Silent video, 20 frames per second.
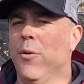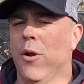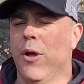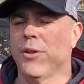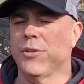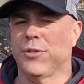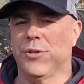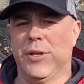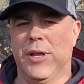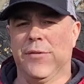would
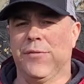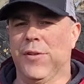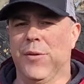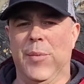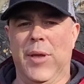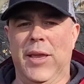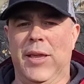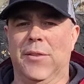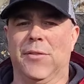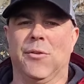also
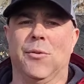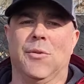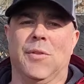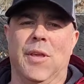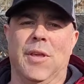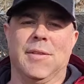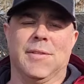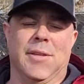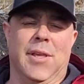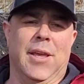definitely make it through
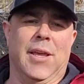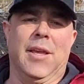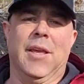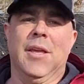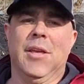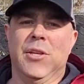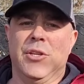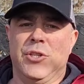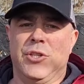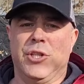things like
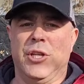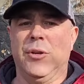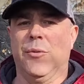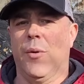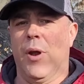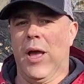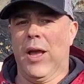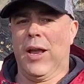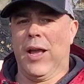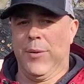
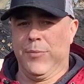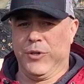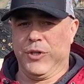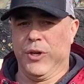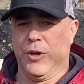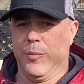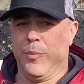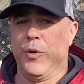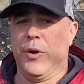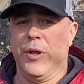sheetrock, I'm
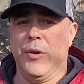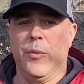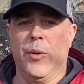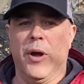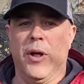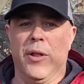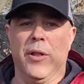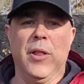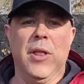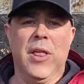sure, pretty
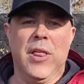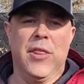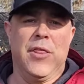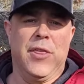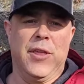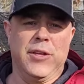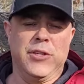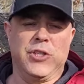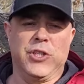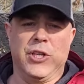well,
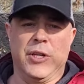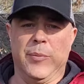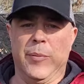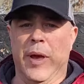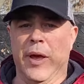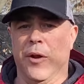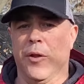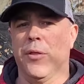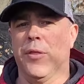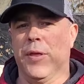thin sheet
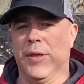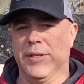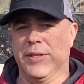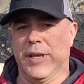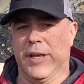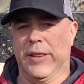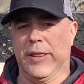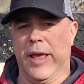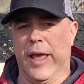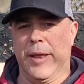metal,
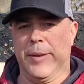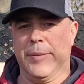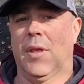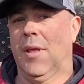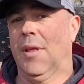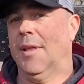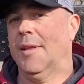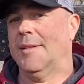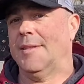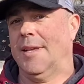things like that.
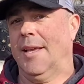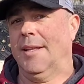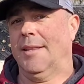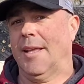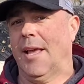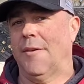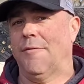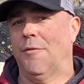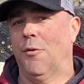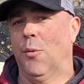Take
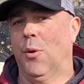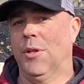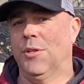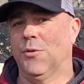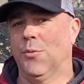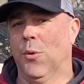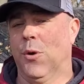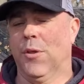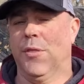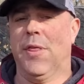that for what
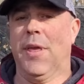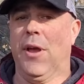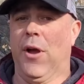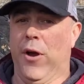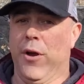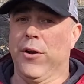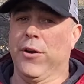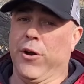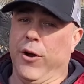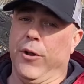it's worth. They
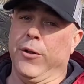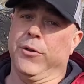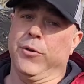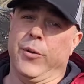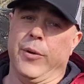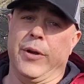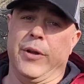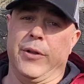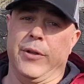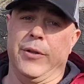are called
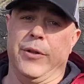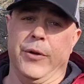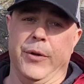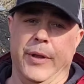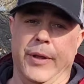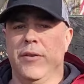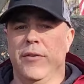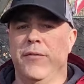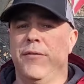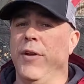Critical
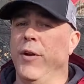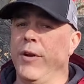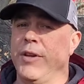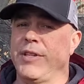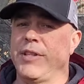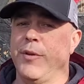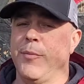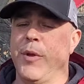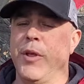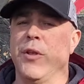Duty. Very
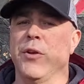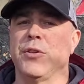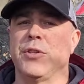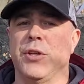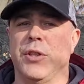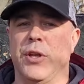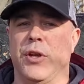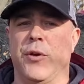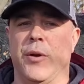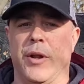similar
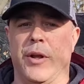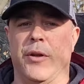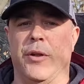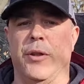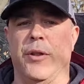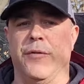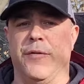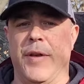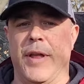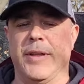to the
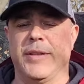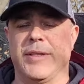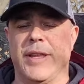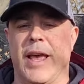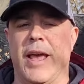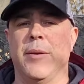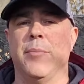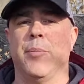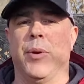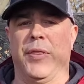Critical Defense
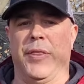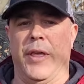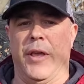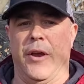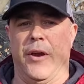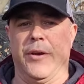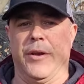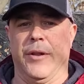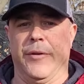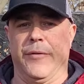line, but they
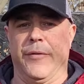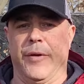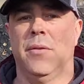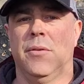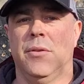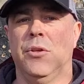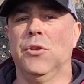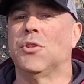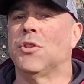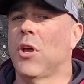are
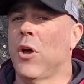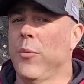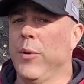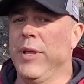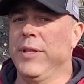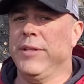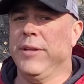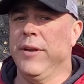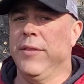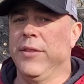different. You saw
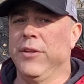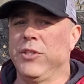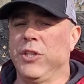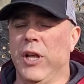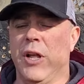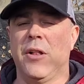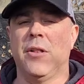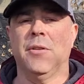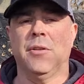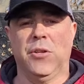what it did in the
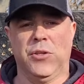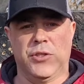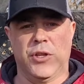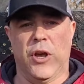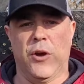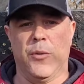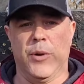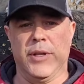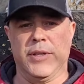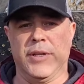gel. You
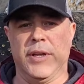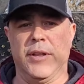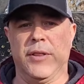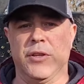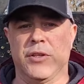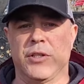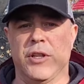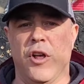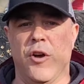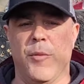saw what it did in
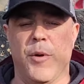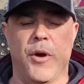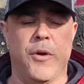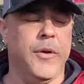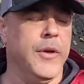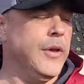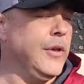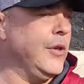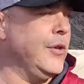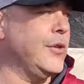the
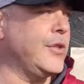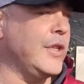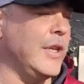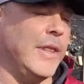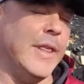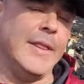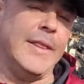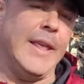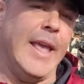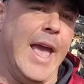slow-mo. You
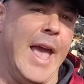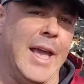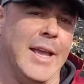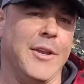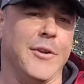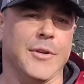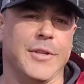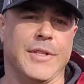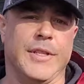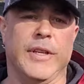see that the
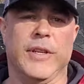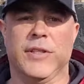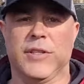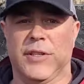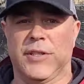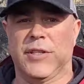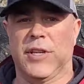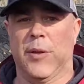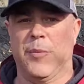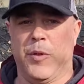accuracy is
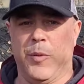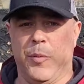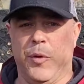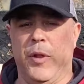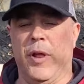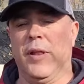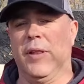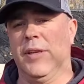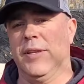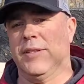
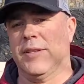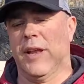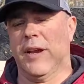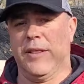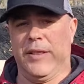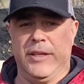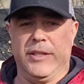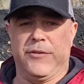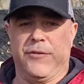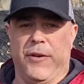acceptable, at least out
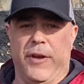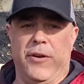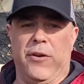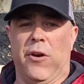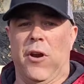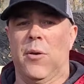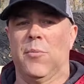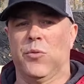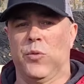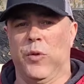of these
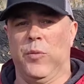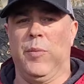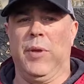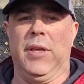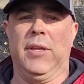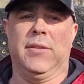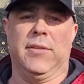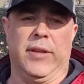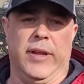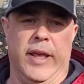firearms with
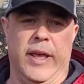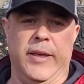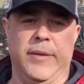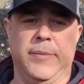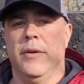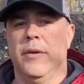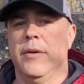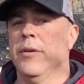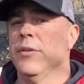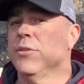me
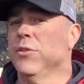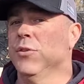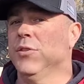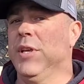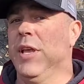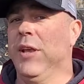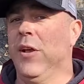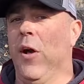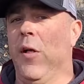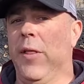today. So
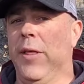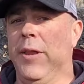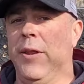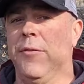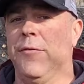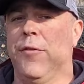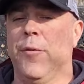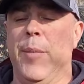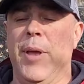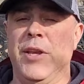take all that
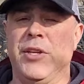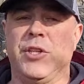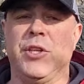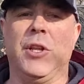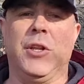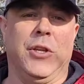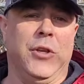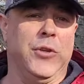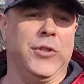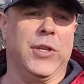
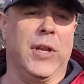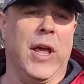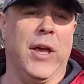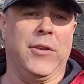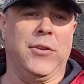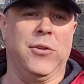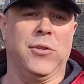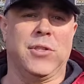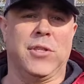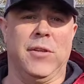information and use it how
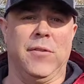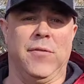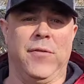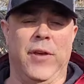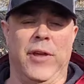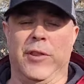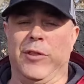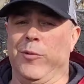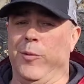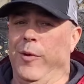you see
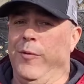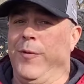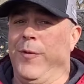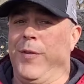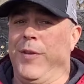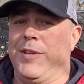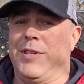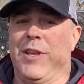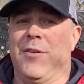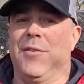fit.
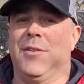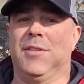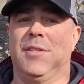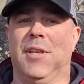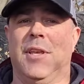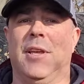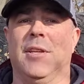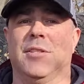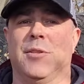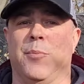357
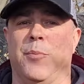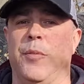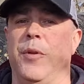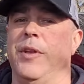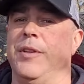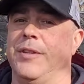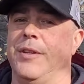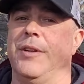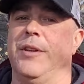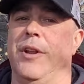SIG
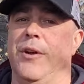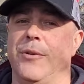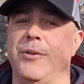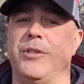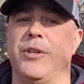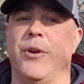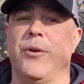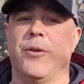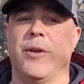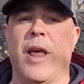is a
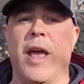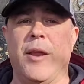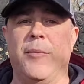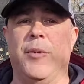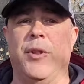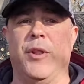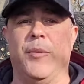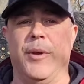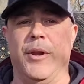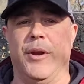no-joke
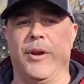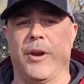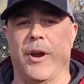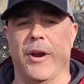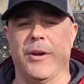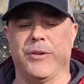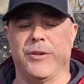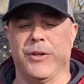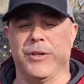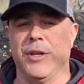9mm
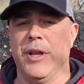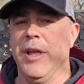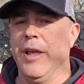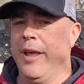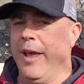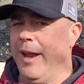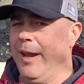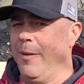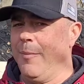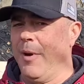cartridge.
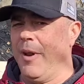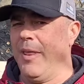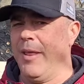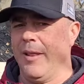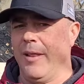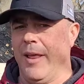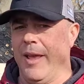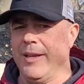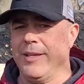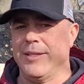Anybody
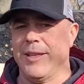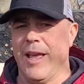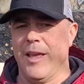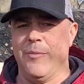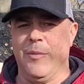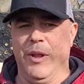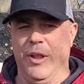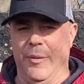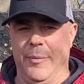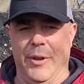that likes
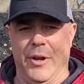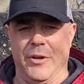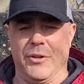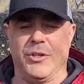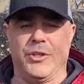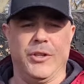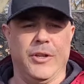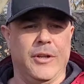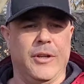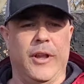9mm
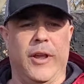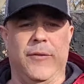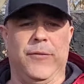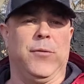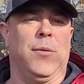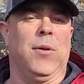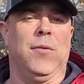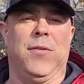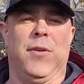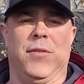should love
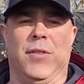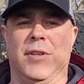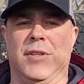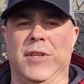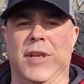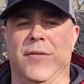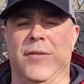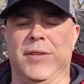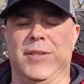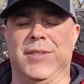
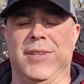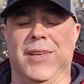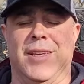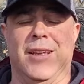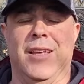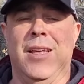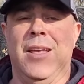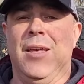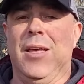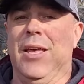357
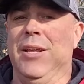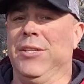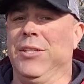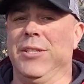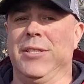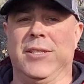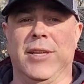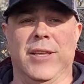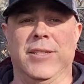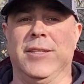SIG. It
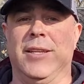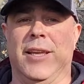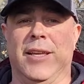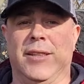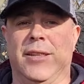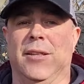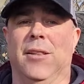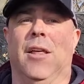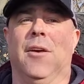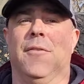just doesn't
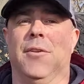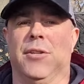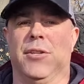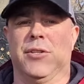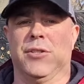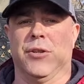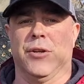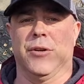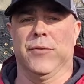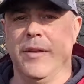get the love it
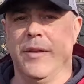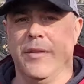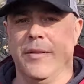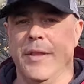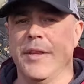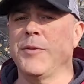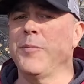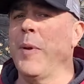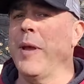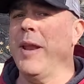deserves.
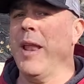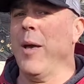This might